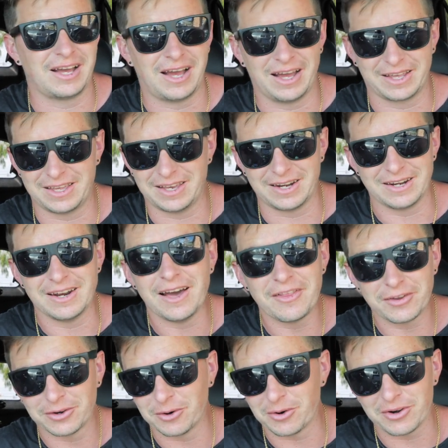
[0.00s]
I get
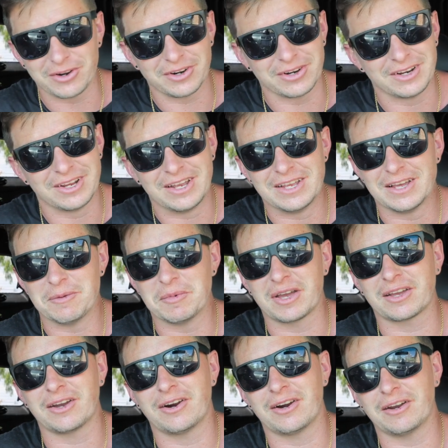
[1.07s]
another order. I'm
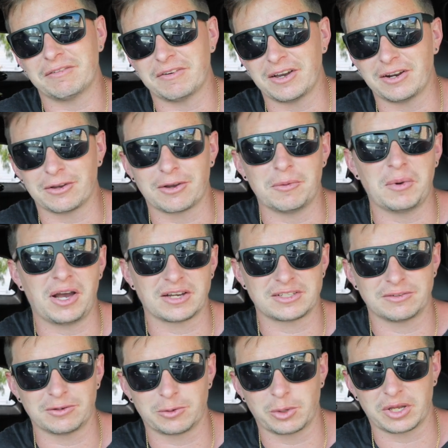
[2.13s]
like, all right, fine, I'll go box
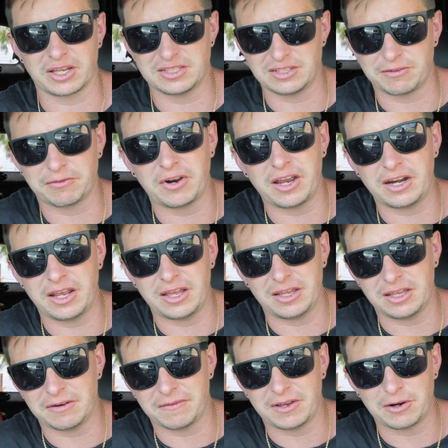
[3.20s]
it real quick because it's Friday,
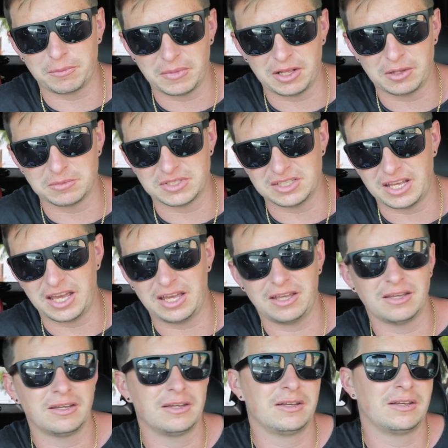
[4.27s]
and if I don't mail them
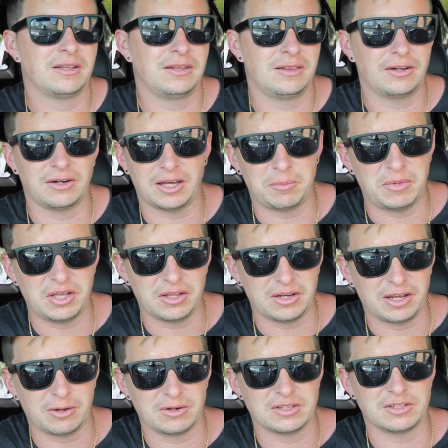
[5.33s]
today, they're not mailing out